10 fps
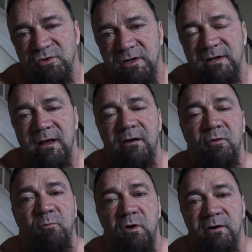Drink a
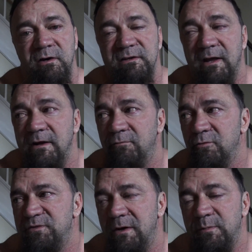gallon of water a day at
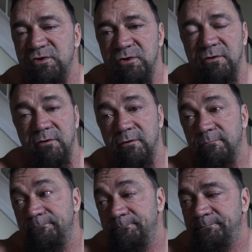room temperature
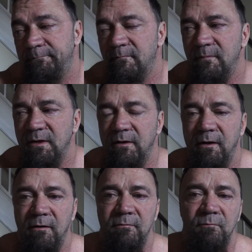or, you
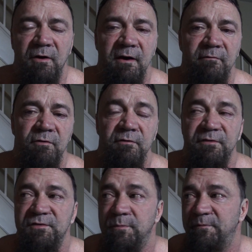know, whatever,
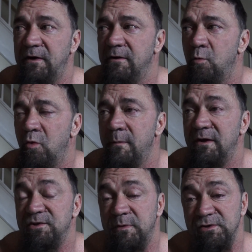if it's fairly warm
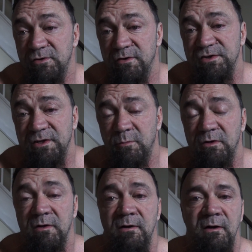out, especially during the
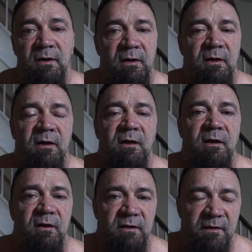summer.
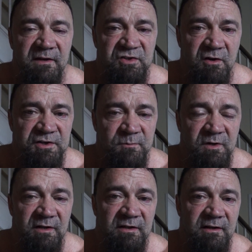Yeah, that's
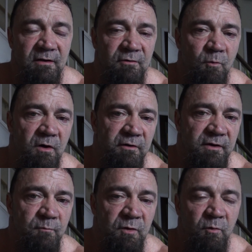awesome. You got that gallon of
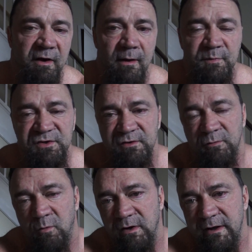water in, but what happens
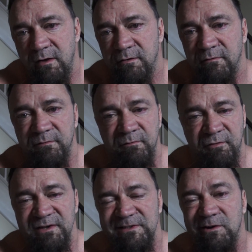if it were a gallon of
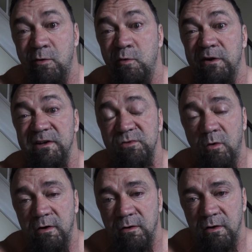freezing cold ice
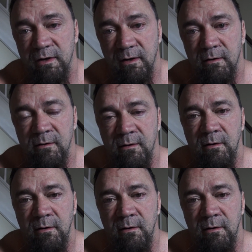water all day?